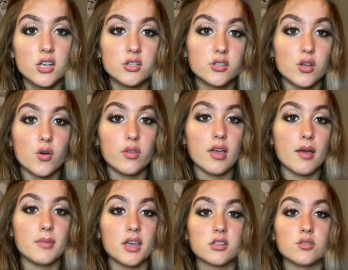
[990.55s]
so that
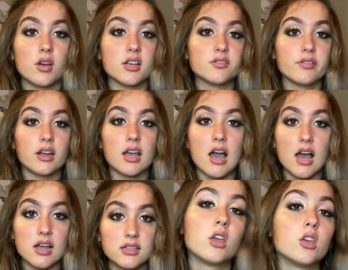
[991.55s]
makes you guys very
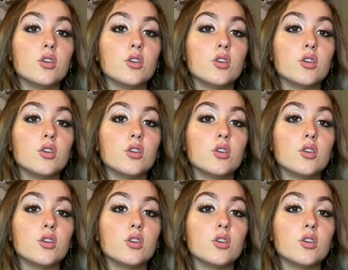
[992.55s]
hot.